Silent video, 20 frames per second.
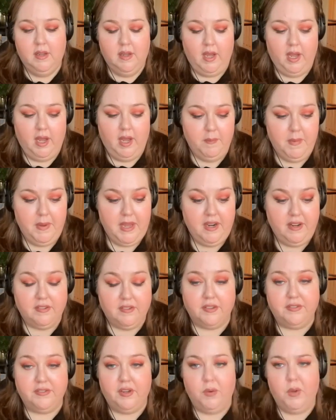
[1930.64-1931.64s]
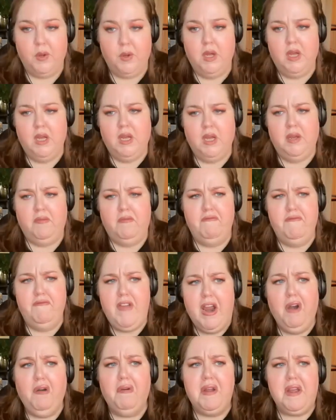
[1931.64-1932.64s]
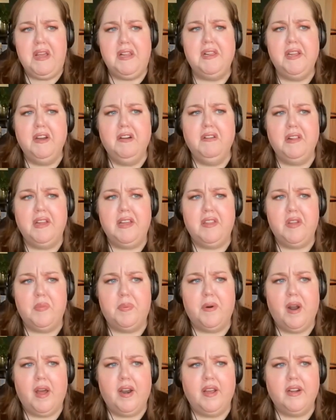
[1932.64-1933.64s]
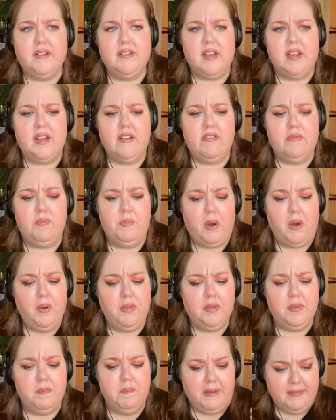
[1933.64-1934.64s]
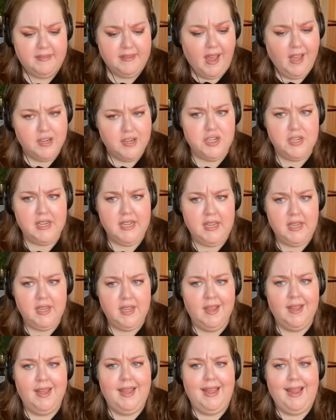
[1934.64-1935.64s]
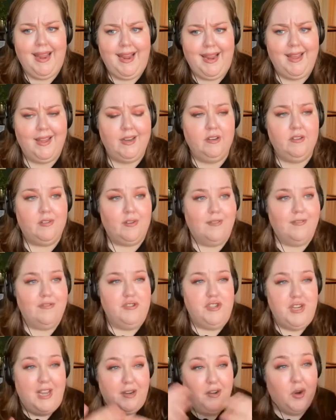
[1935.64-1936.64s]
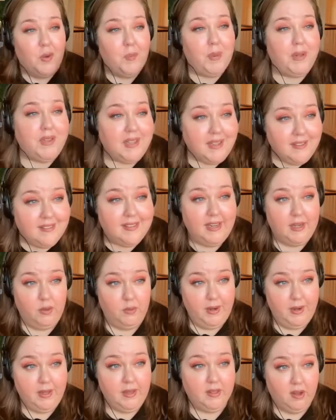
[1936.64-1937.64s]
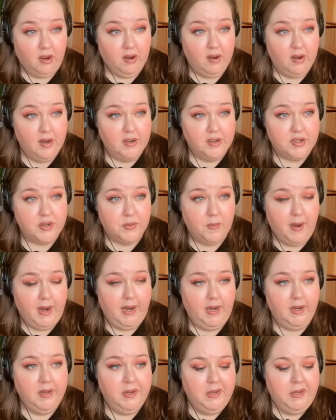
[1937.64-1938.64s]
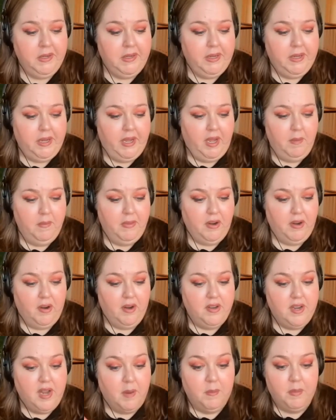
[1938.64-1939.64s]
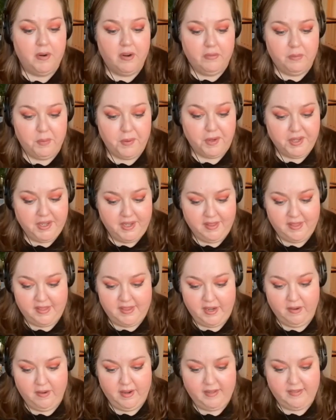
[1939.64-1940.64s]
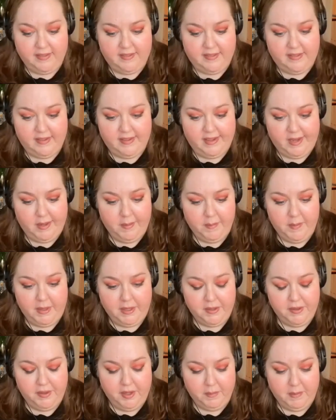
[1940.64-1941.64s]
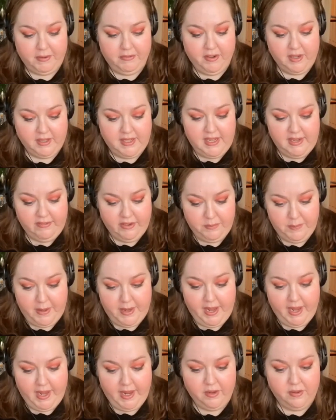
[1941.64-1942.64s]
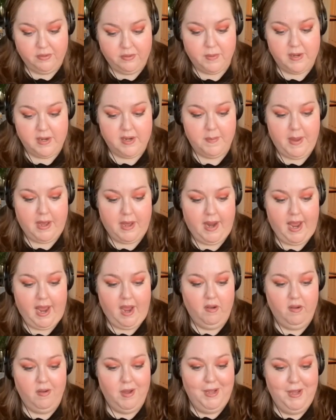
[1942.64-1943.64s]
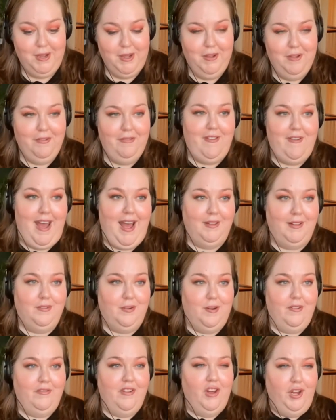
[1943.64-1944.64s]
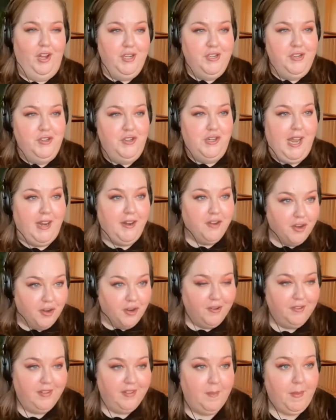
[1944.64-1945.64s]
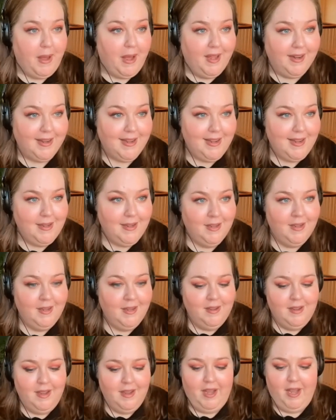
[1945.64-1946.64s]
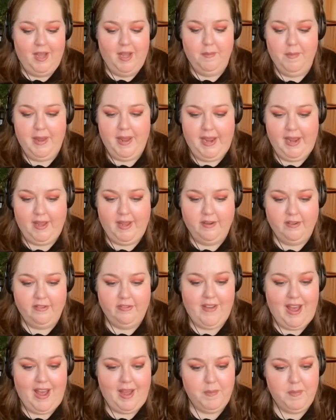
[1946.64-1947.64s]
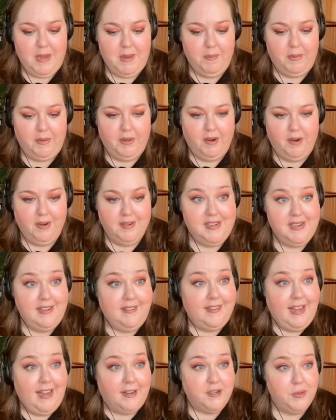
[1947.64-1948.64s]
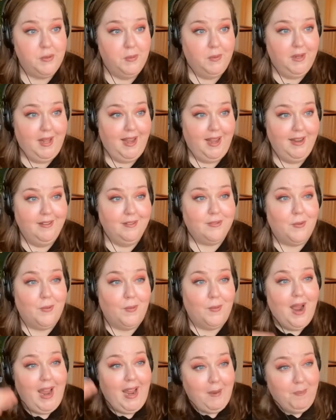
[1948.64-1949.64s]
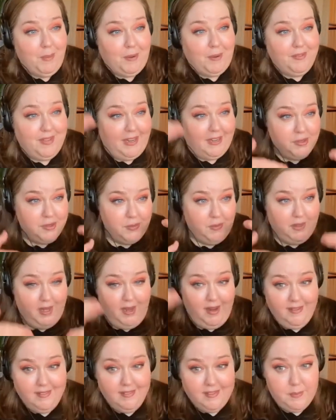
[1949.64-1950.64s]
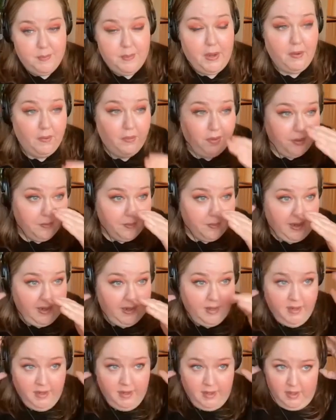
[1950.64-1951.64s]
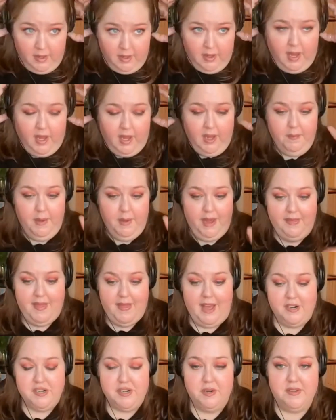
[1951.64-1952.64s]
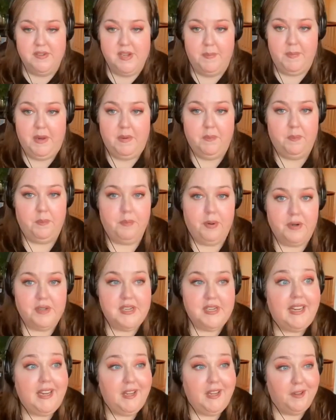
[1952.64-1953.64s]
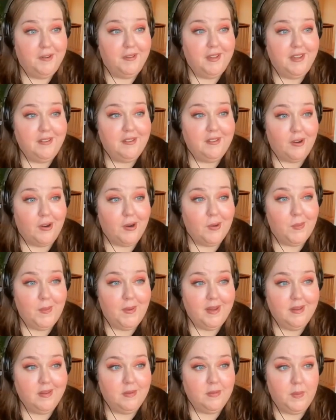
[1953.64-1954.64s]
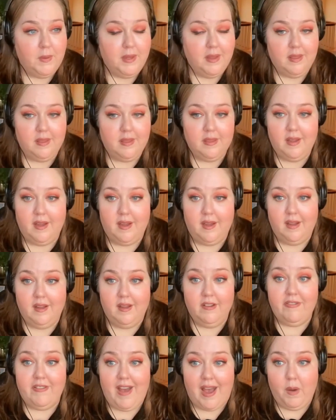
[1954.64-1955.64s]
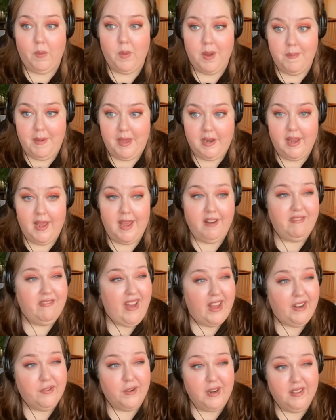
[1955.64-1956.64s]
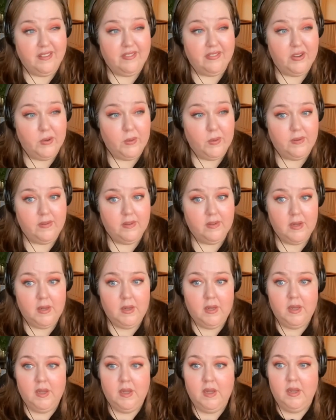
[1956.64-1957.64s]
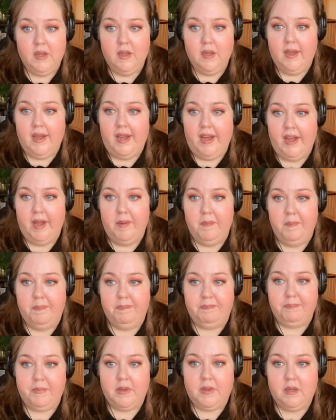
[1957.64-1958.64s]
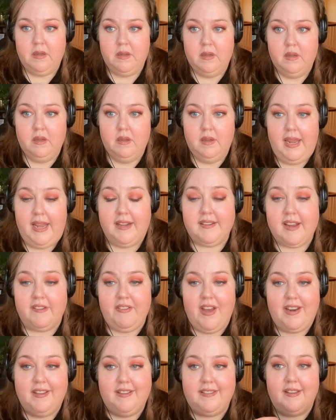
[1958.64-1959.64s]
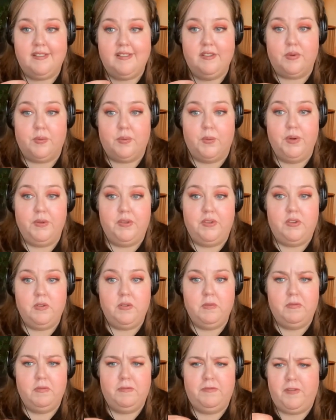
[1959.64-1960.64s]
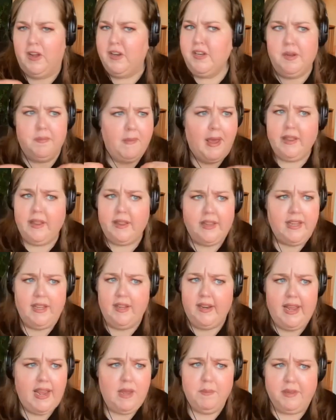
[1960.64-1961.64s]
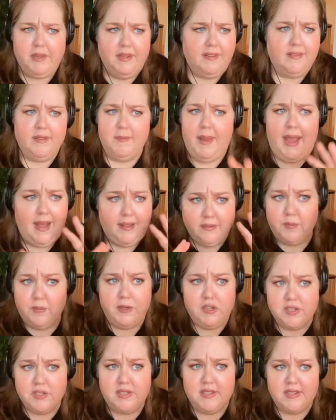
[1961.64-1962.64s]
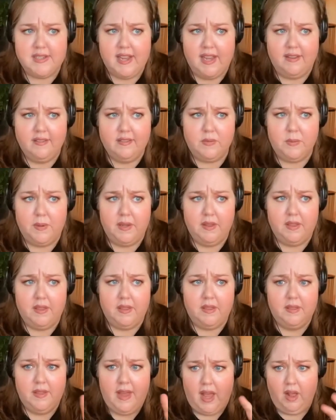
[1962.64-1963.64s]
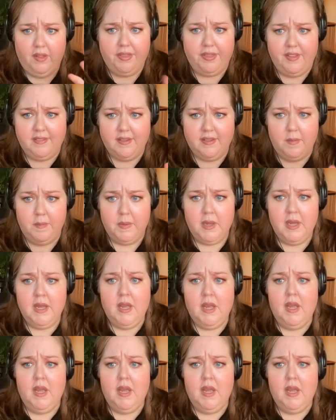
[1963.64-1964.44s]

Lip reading: It is also very clearly the product of both misogyny and sort of gender policing writ large, right? There are a number of brilliant theorists, including my friend Kevin Bay, who's written about how fat sort of ungenders a body, and fat people are desexualized or hypersexualized both, right? And that shows up in particularly stark ways with fat women and fat trans folks. Anti-fatness has its roots fundamentally in ableism, as we just discussed with healthism.